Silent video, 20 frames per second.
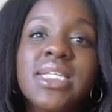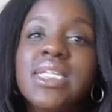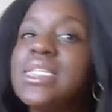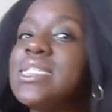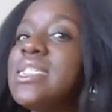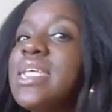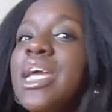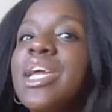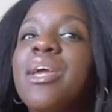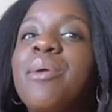
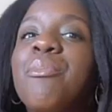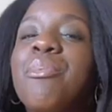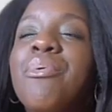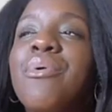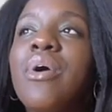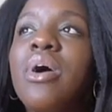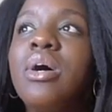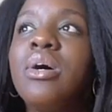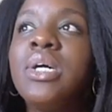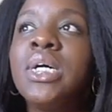Second
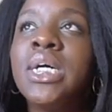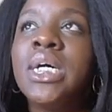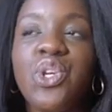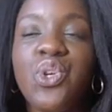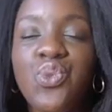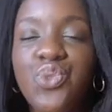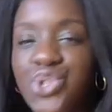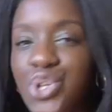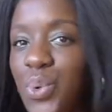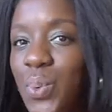pro,
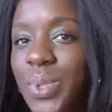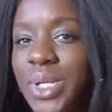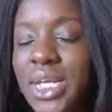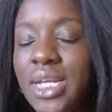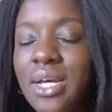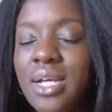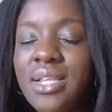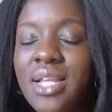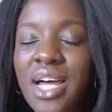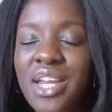you don't need
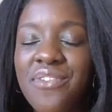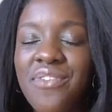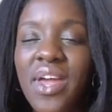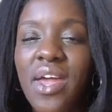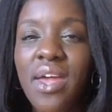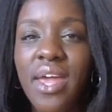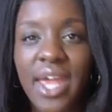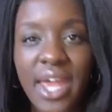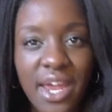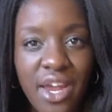a lot of
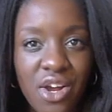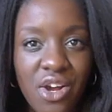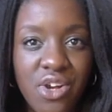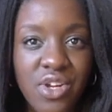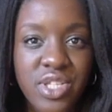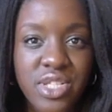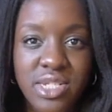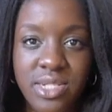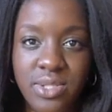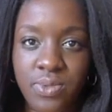
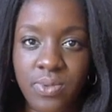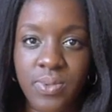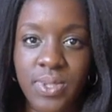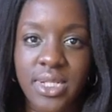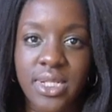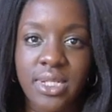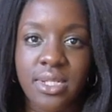hair to